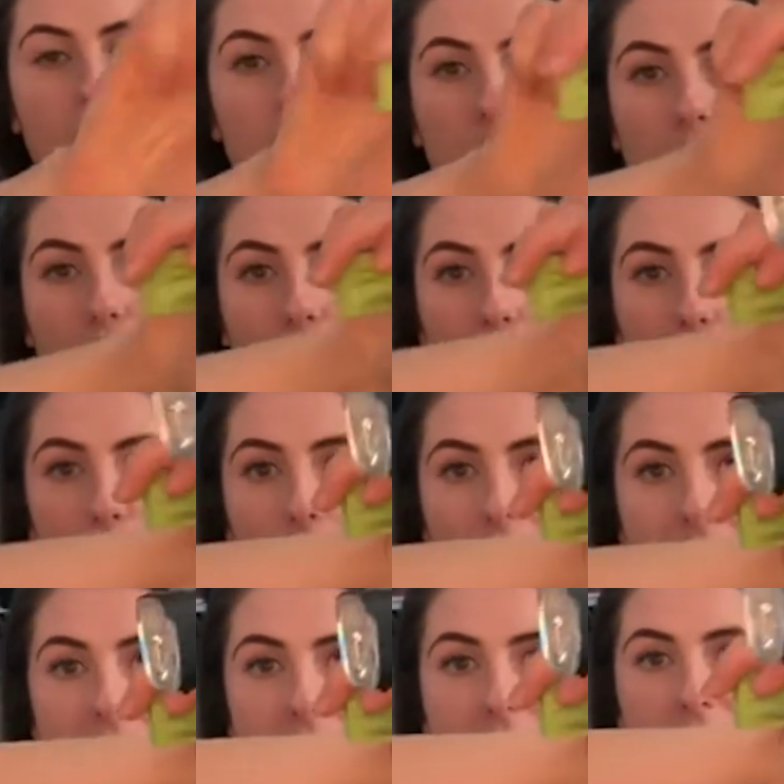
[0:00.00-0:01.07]
were
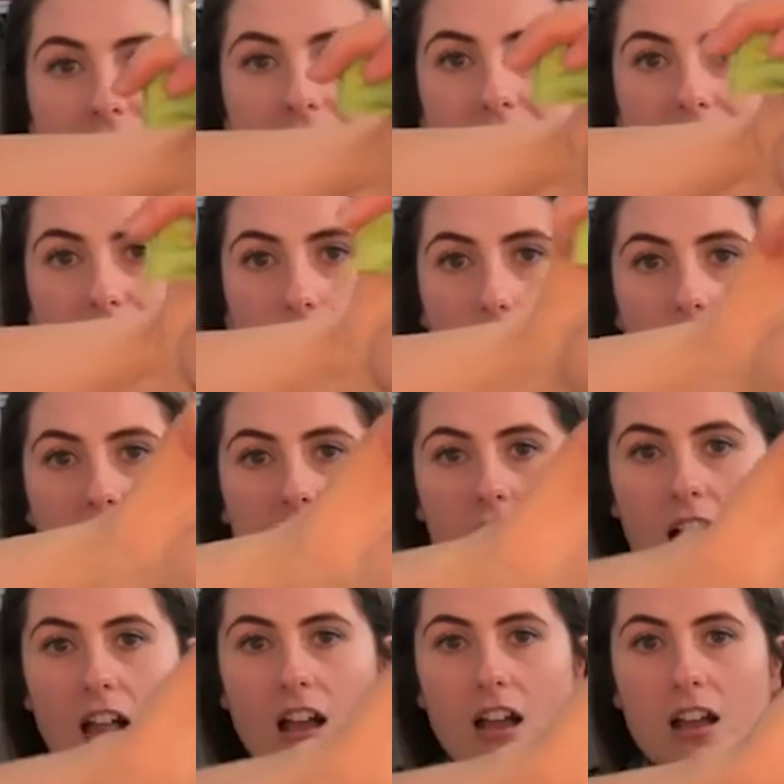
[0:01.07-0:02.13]
requesting to see as well.
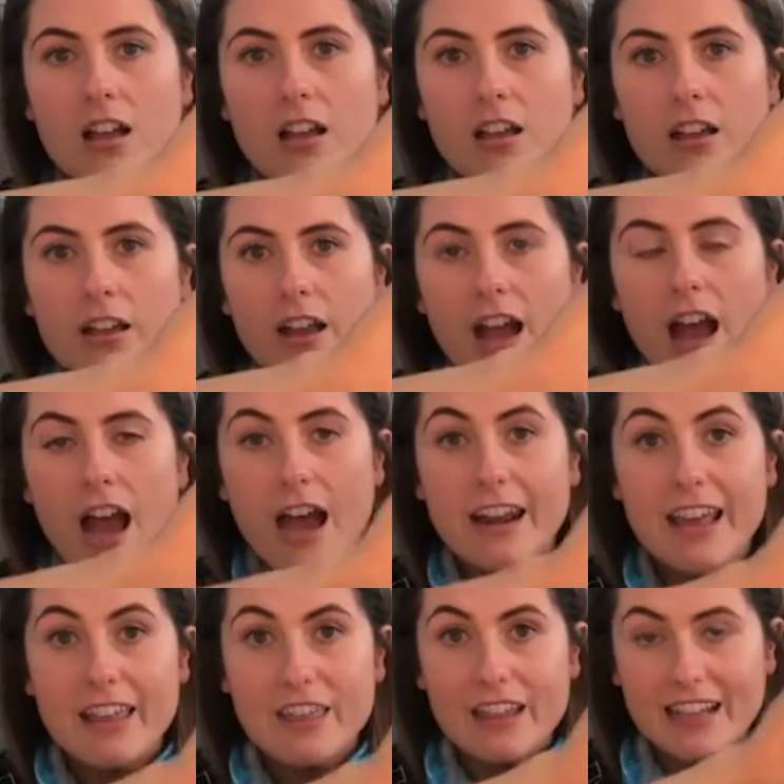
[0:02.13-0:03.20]
And
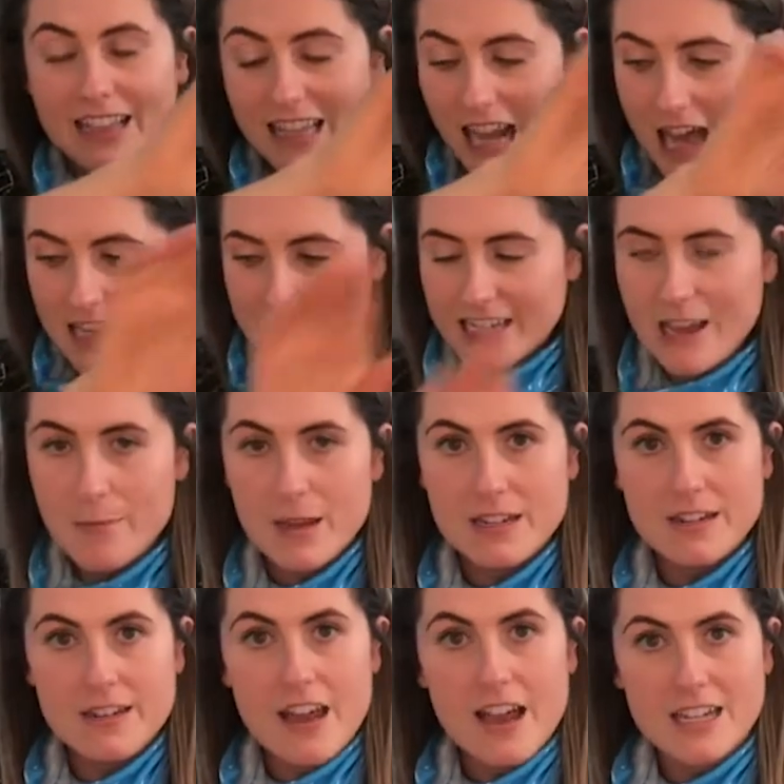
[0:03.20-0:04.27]
I think last time I
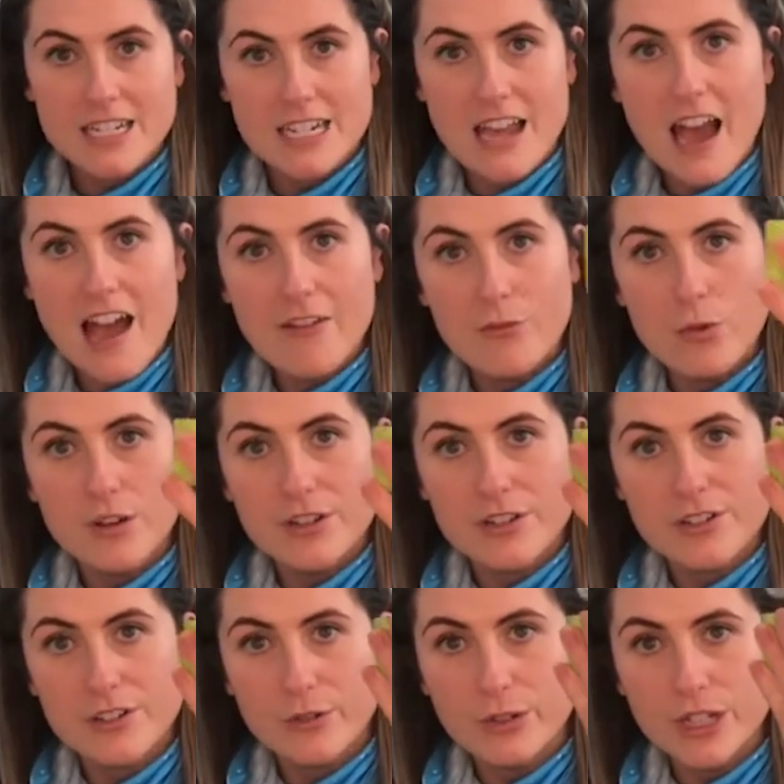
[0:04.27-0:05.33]
didn't actually have one to
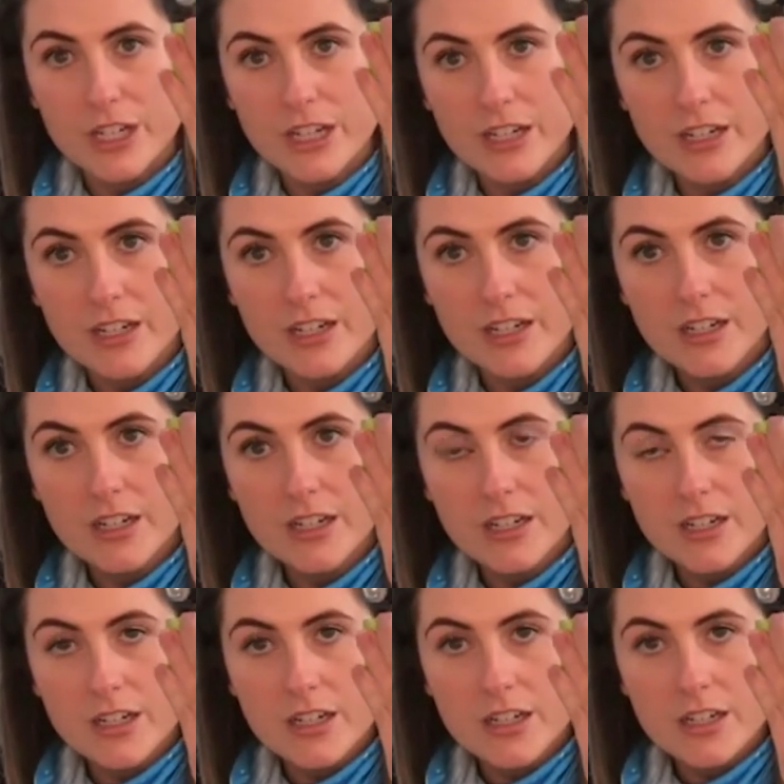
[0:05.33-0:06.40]
show you,
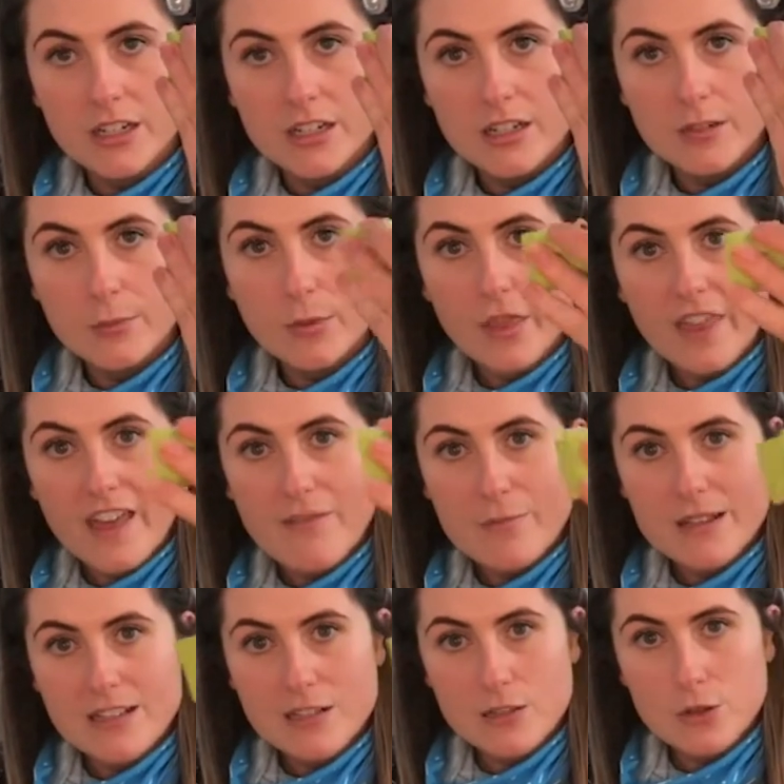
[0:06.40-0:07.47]
but they've
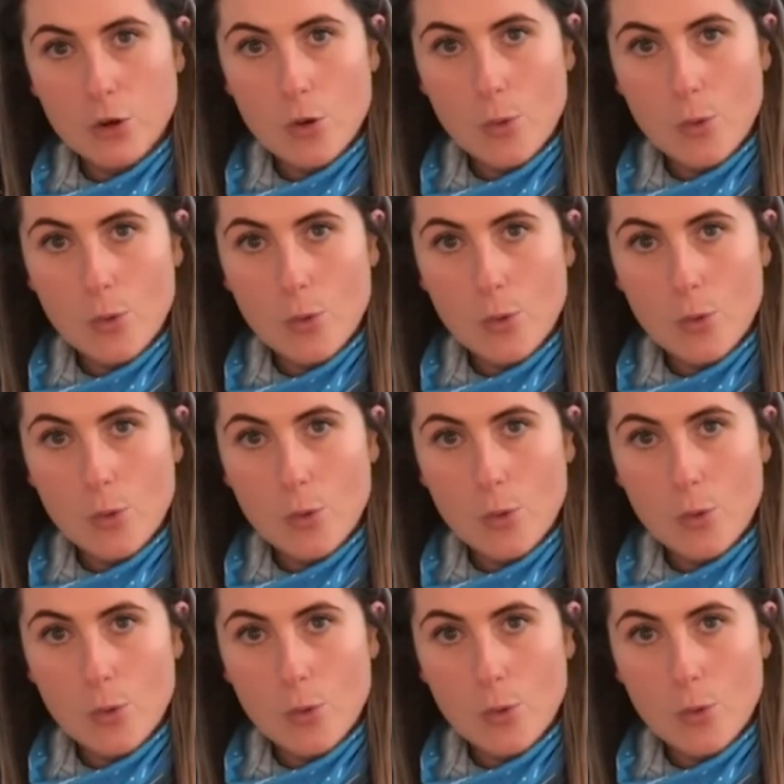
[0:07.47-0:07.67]
been so